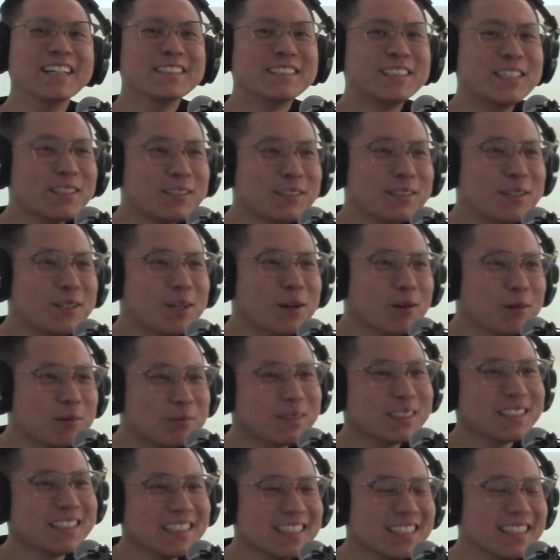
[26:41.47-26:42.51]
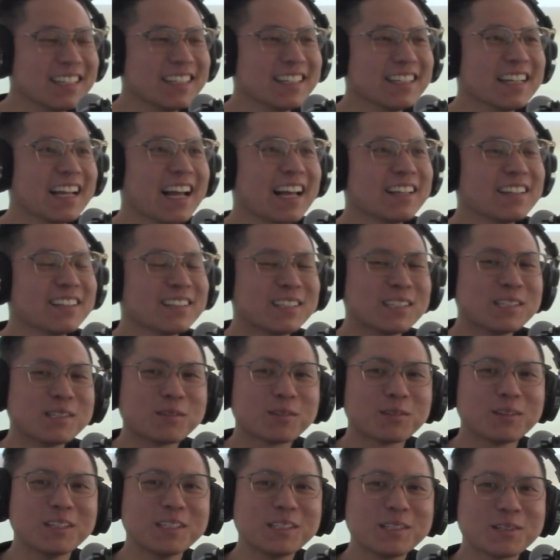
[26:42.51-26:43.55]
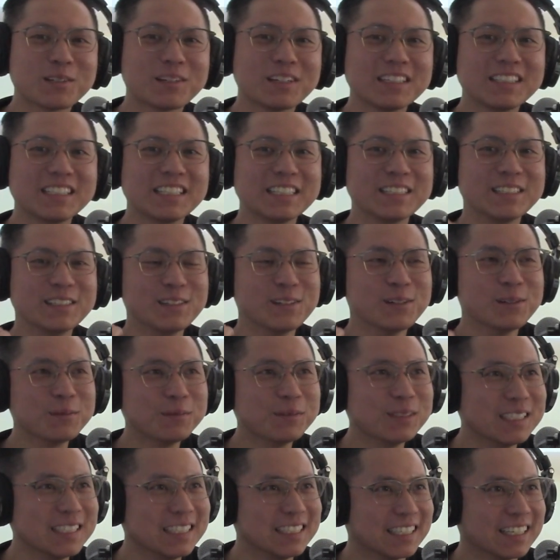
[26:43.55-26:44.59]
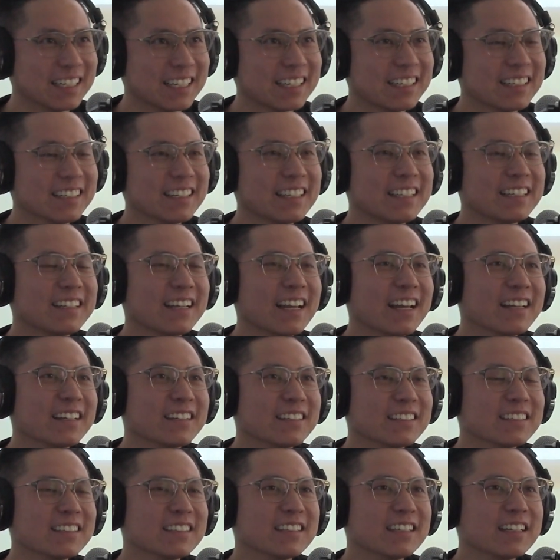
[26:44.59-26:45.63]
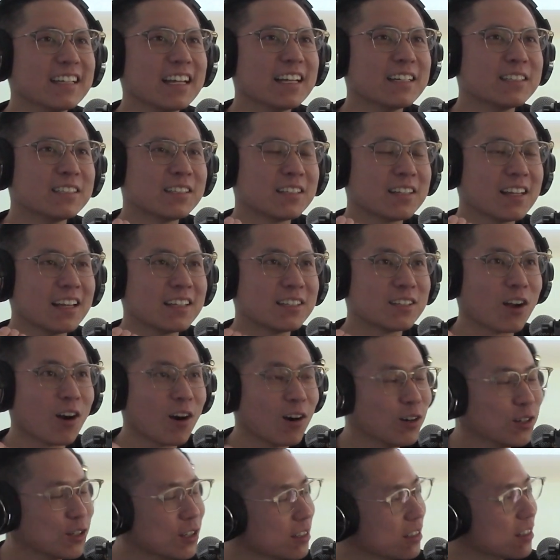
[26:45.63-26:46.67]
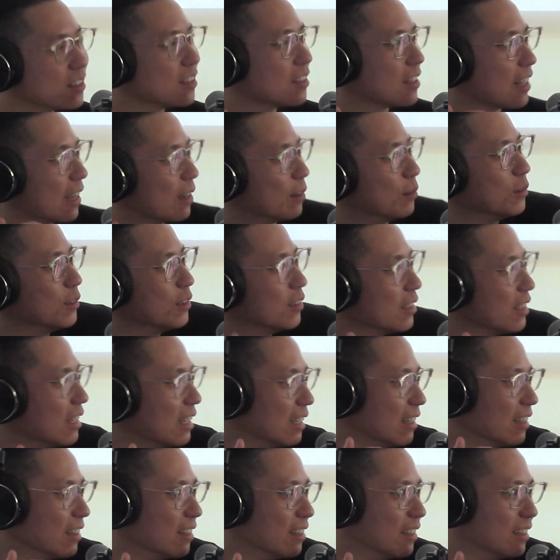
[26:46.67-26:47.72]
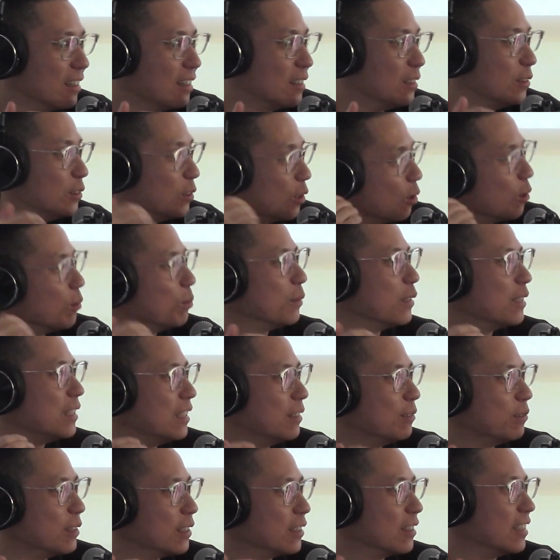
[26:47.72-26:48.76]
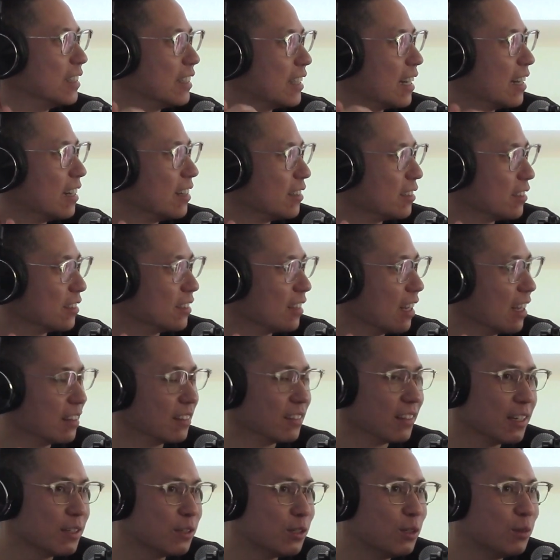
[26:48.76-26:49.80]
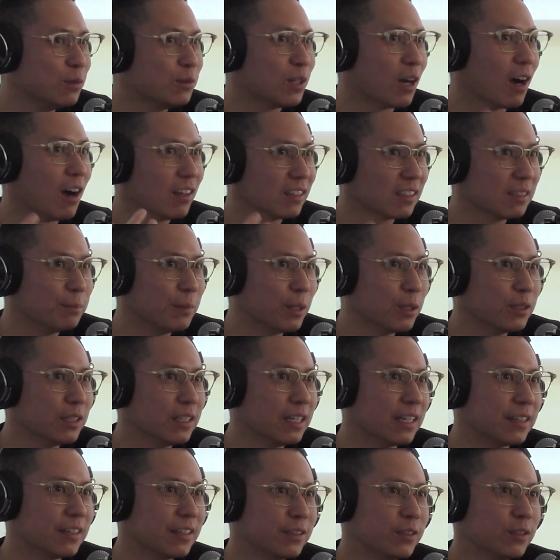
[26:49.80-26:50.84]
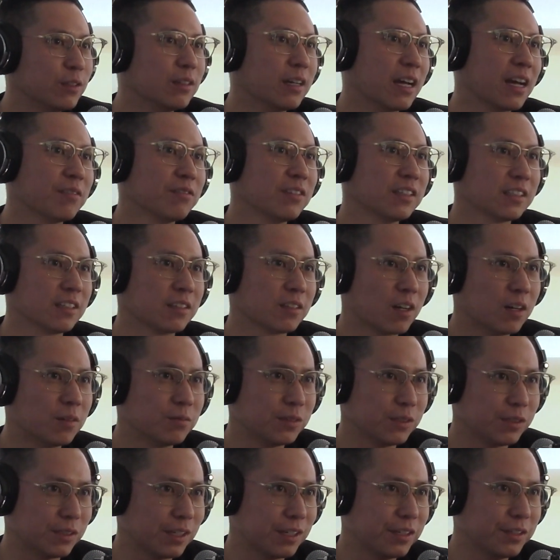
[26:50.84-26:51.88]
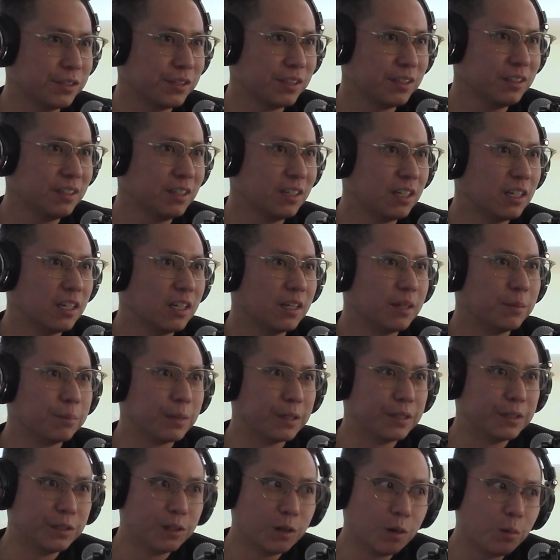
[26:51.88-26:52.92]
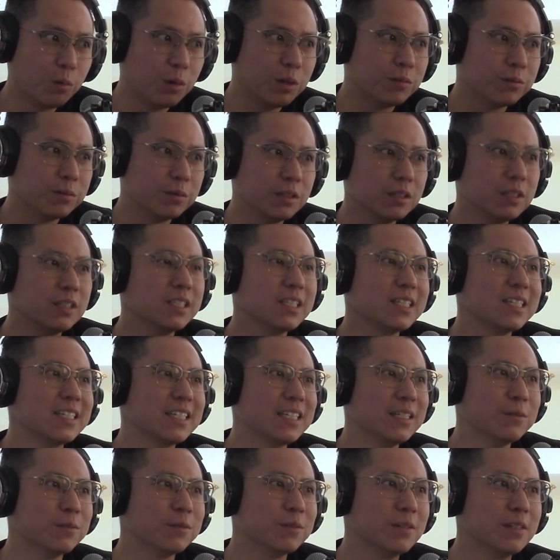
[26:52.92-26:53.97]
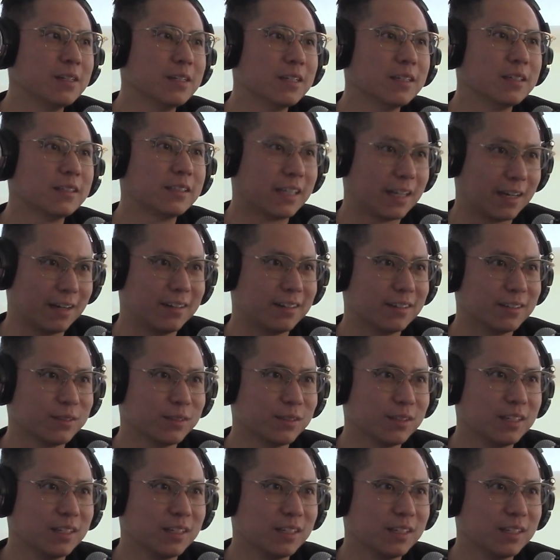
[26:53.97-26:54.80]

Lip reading: dude, it's crazy. Nobody, like, as harsh as it sounds, nobody really cares unless you talk about it and then you have like a conversation, but no one really cares.